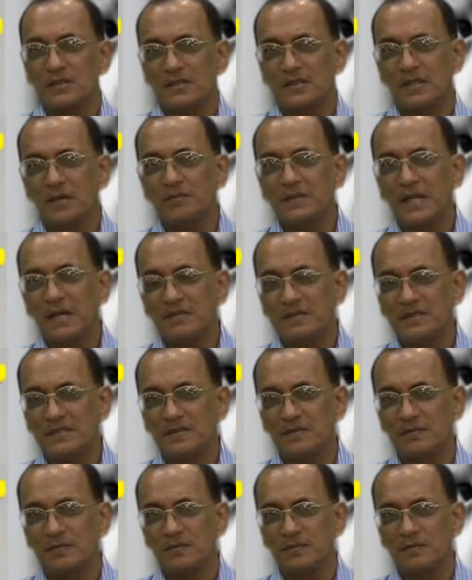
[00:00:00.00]
sometimes
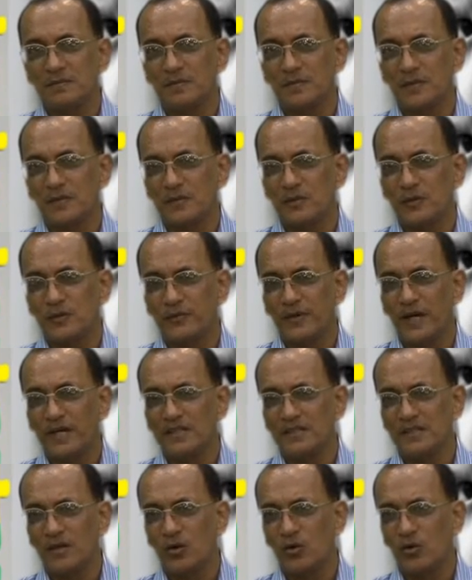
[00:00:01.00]
you
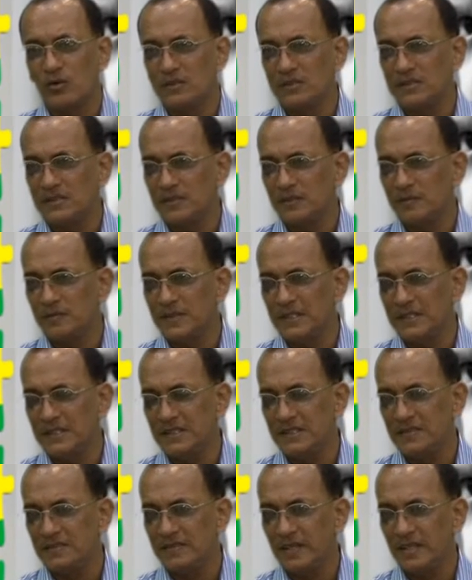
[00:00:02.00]
find autism
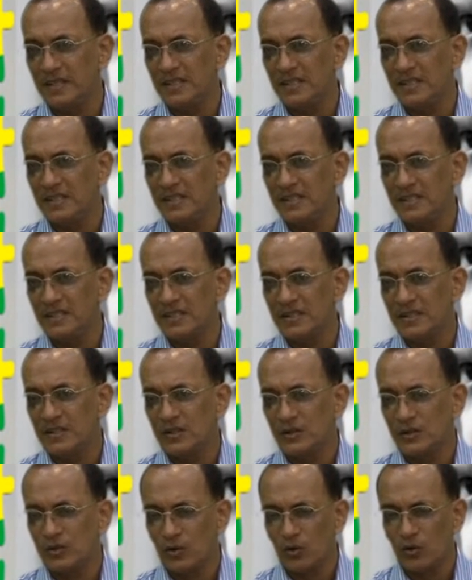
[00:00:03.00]
is very
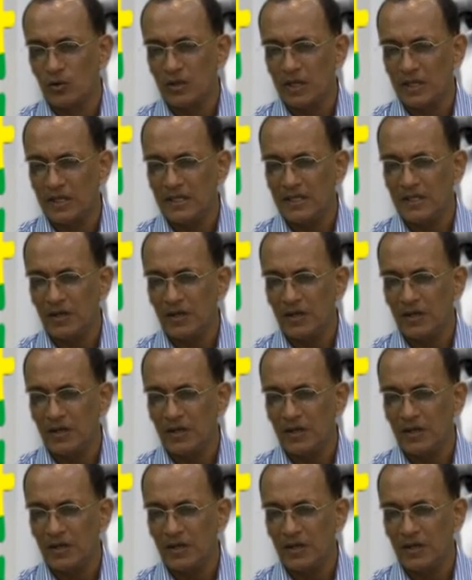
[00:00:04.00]
wrongly